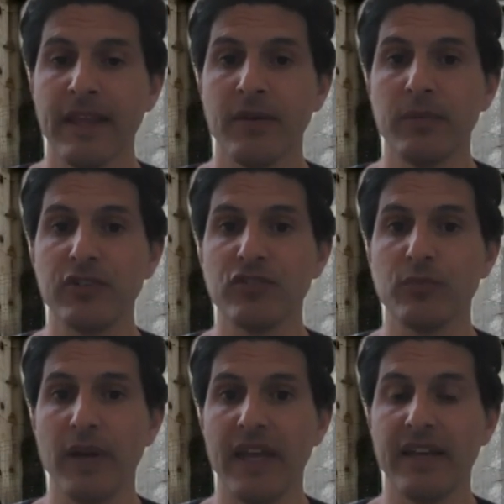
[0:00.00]
which
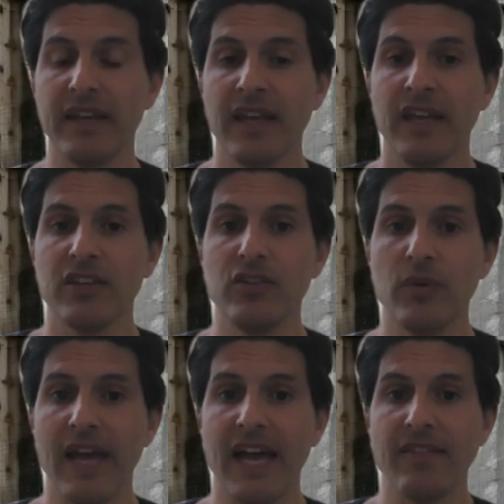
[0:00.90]
is when
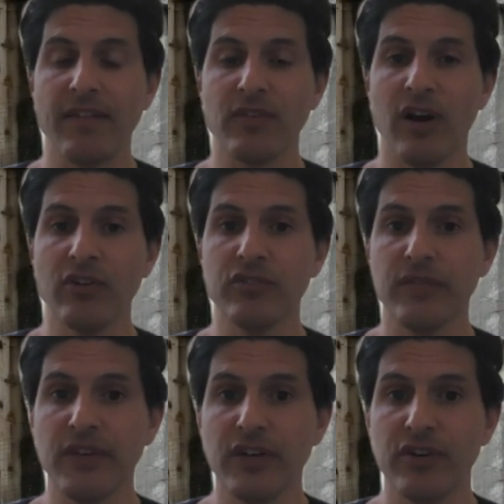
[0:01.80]
you have, after hundreds
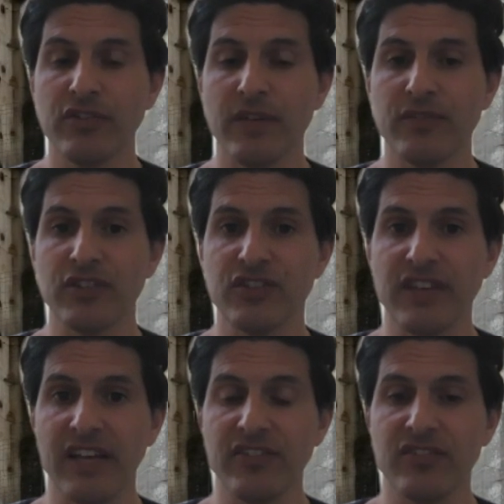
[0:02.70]
of years of
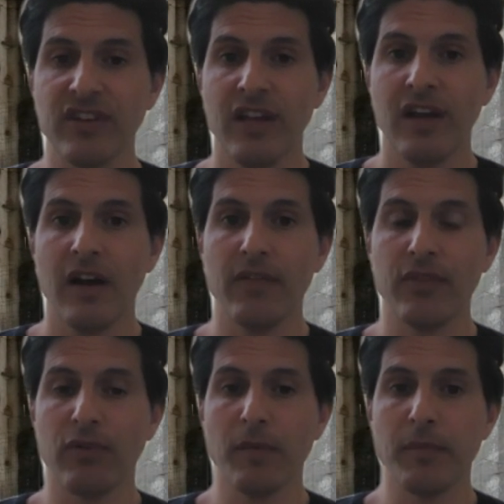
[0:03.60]
success of
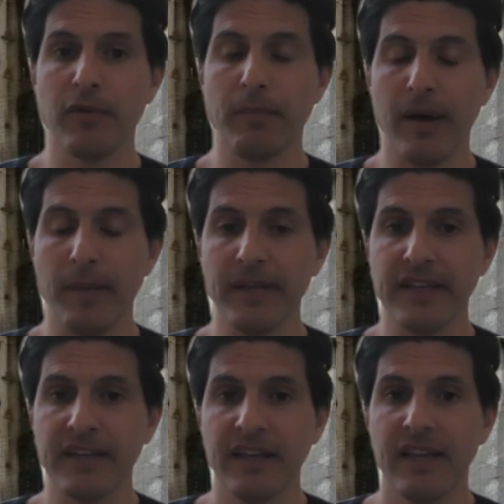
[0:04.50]
the Roman
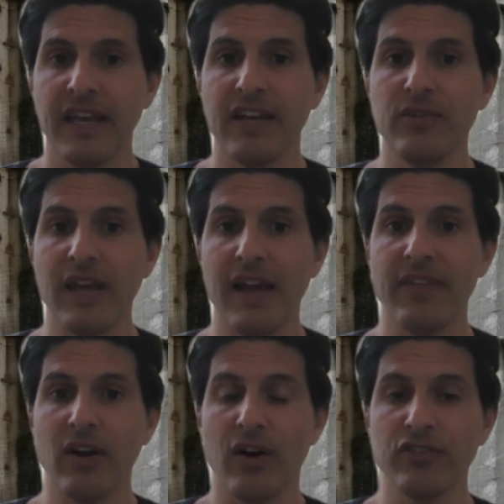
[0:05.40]
Republic, and you have
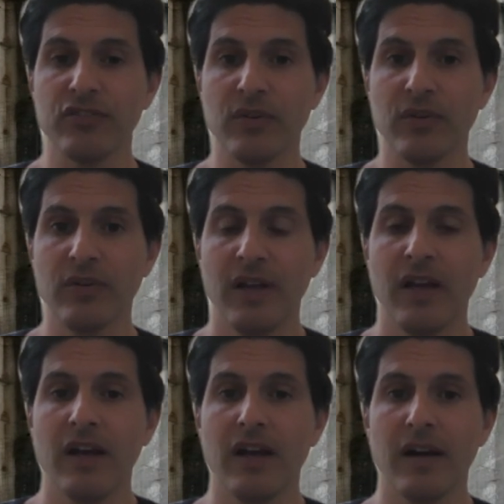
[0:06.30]
that also
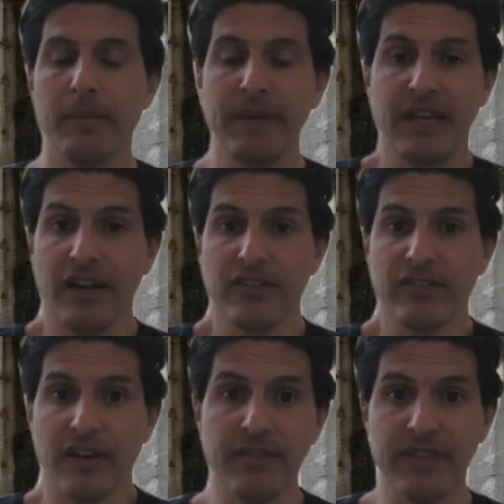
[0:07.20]
because
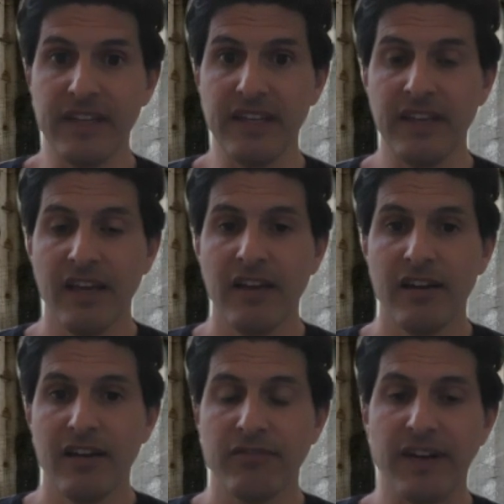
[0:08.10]
of the
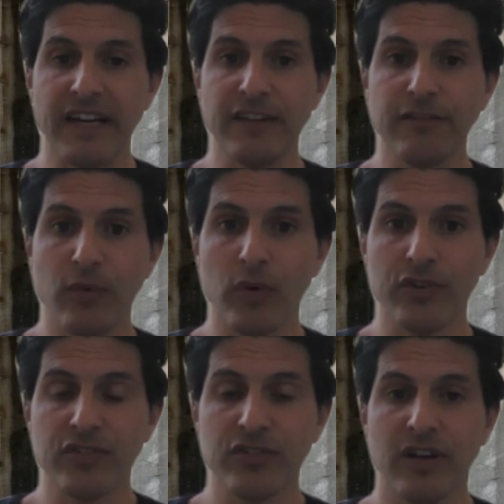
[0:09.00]
fighting
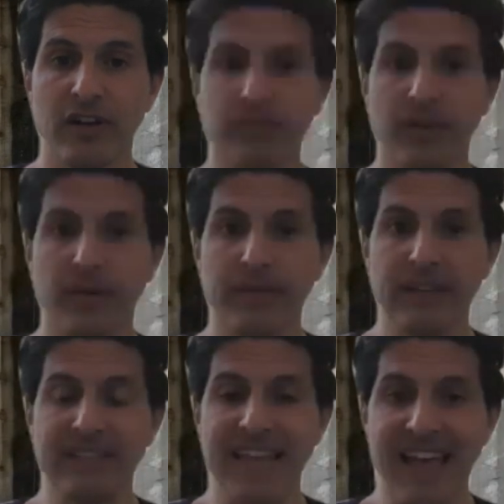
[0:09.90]
force from the
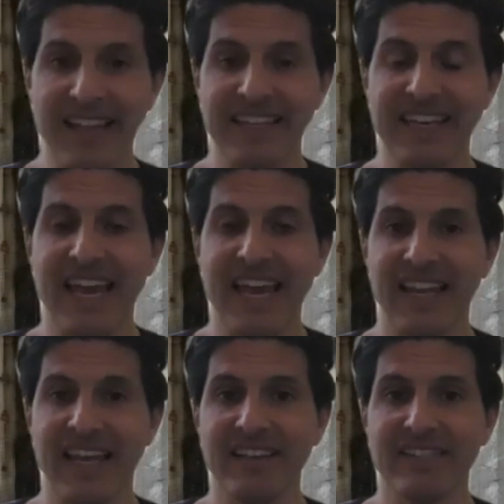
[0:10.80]
Italian
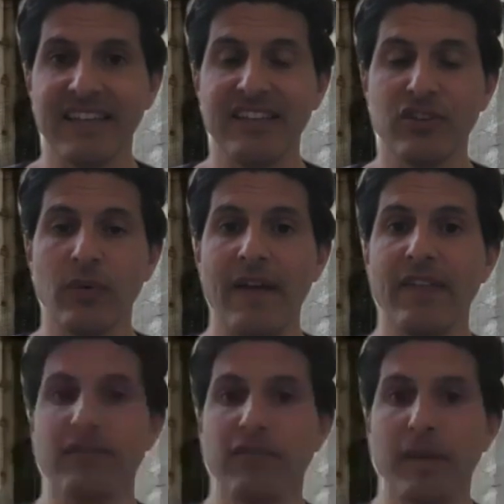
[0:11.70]
allies that don't have
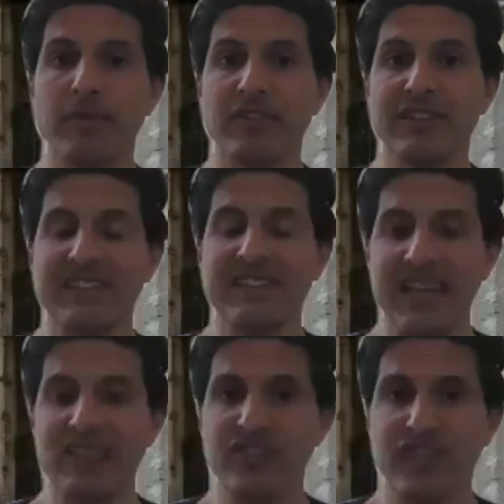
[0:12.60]
that
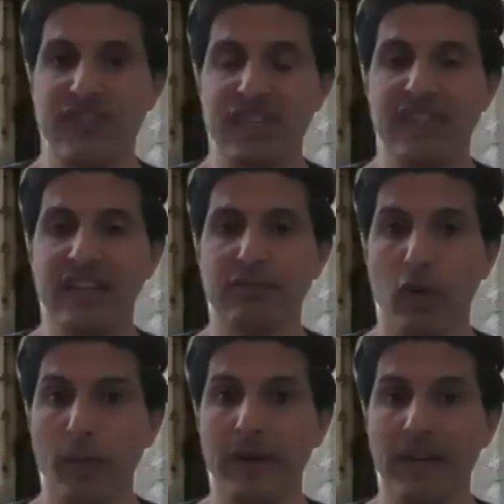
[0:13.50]
representation in
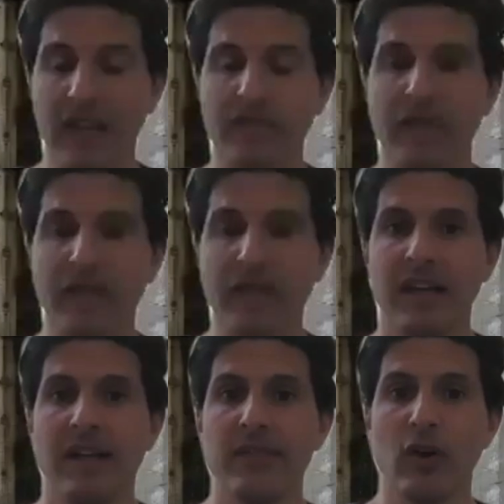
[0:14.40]
Roman government,
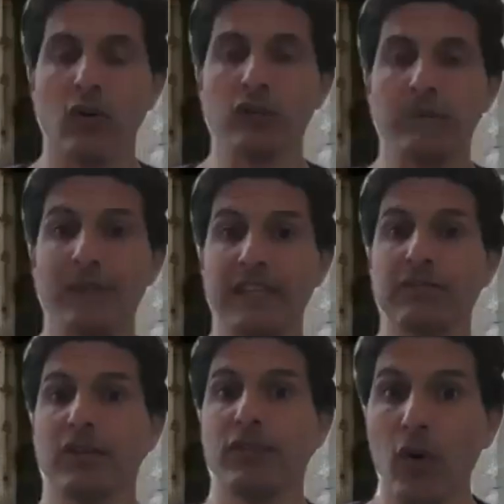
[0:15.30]
that
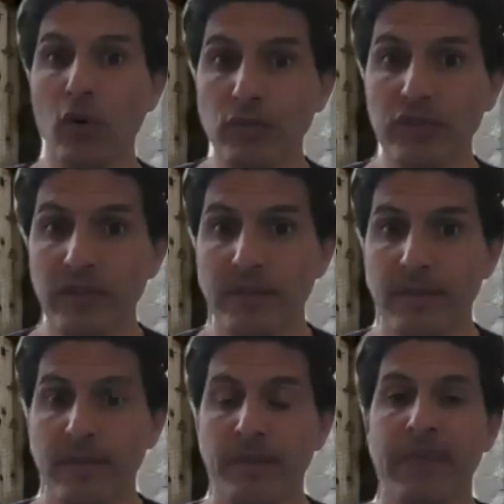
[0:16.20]
ultimately revolt,
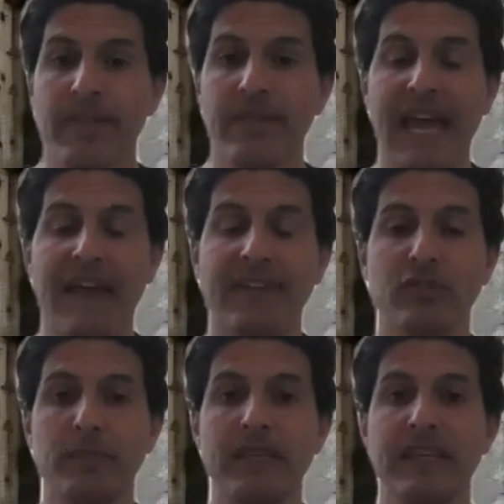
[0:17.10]
and they have
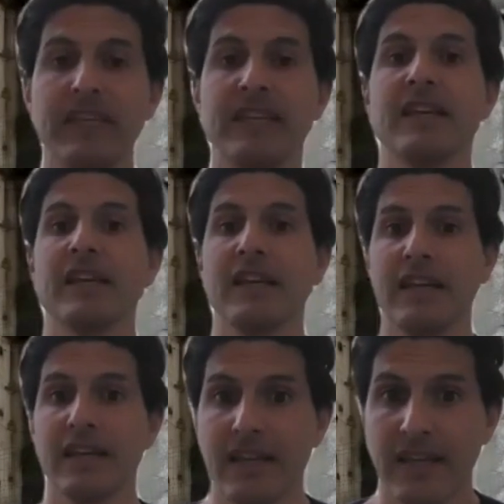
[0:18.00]
to be
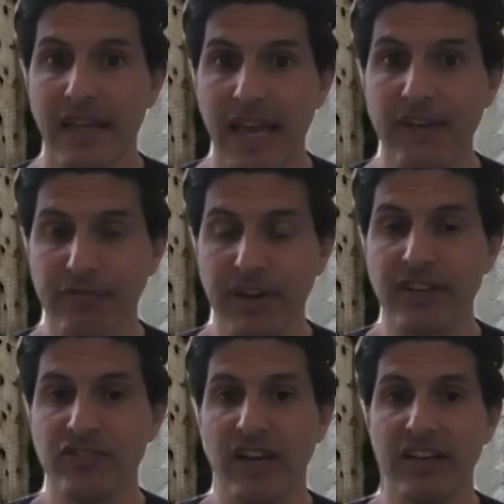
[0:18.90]

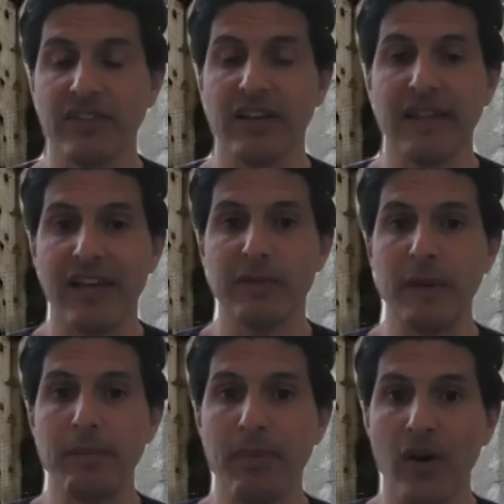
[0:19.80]
enfranchised, allowed to
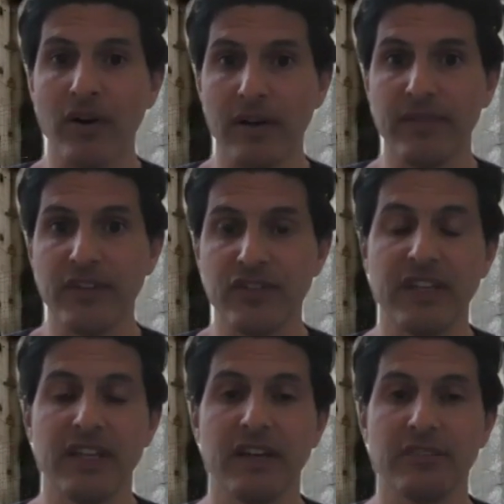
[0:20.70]
be part of the
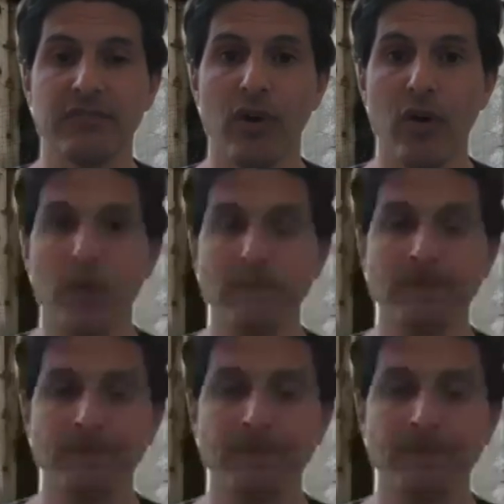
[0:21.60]
city of Rome.